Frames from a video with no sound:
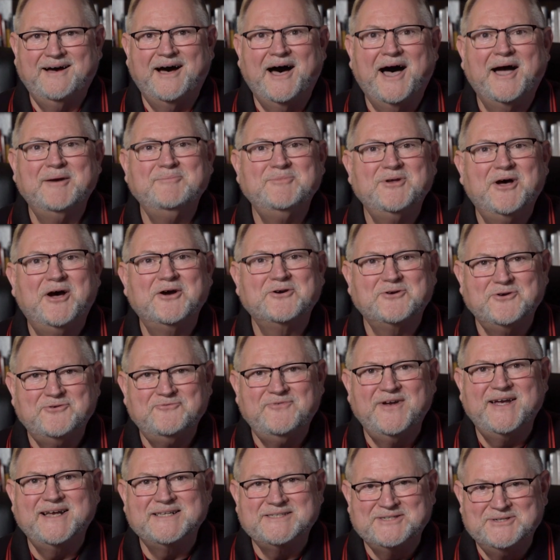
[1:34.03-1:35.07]
I'm Dr.
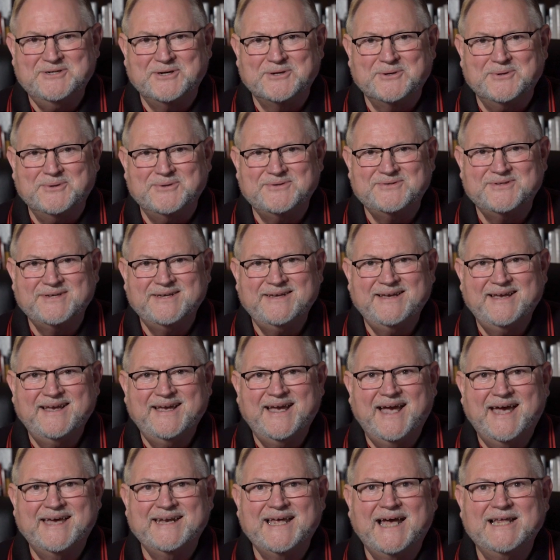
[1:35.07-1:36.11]
Vance Nichols,
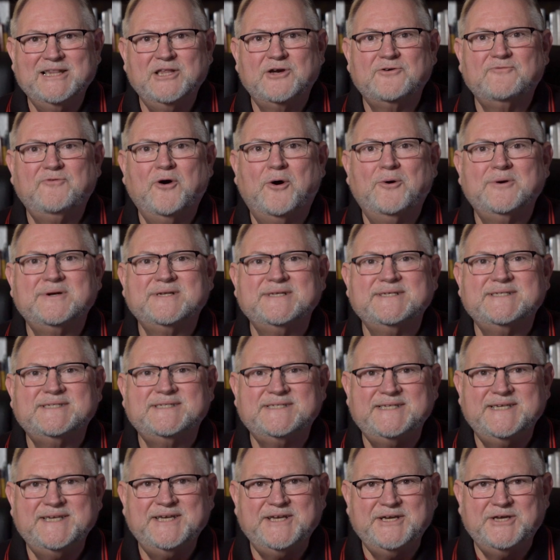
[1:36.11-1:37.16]
and I look forward to
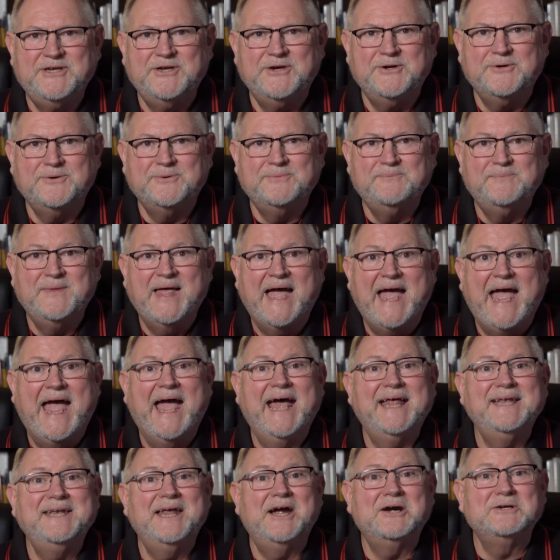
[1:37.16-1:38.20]
seeing you
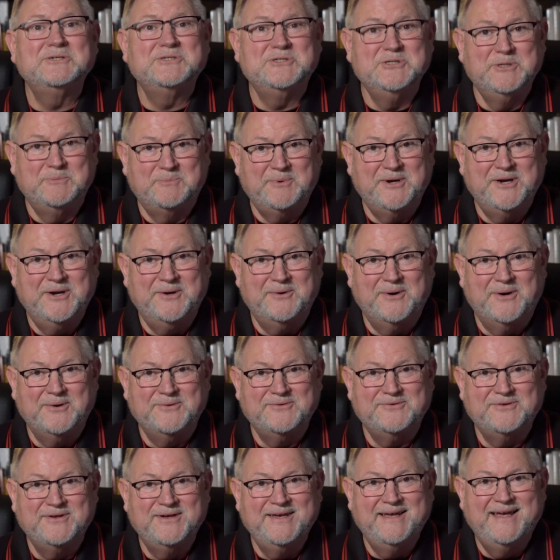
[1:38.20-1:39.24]
and our
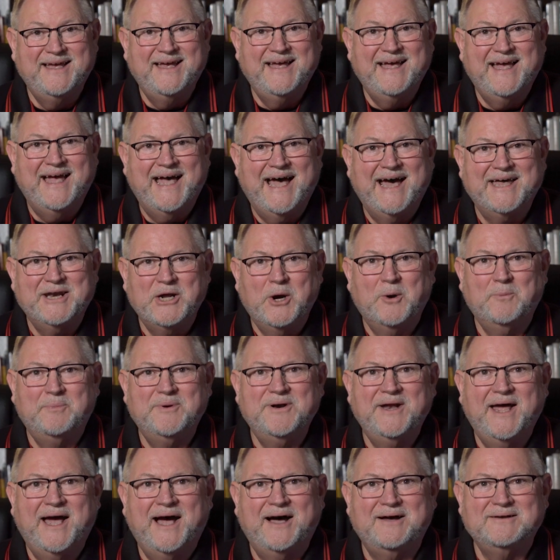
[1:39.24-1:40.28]
superheroes at
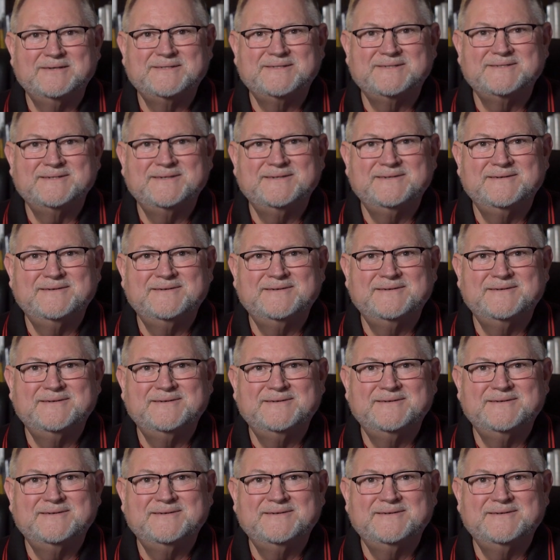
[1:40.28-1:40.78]
Open House.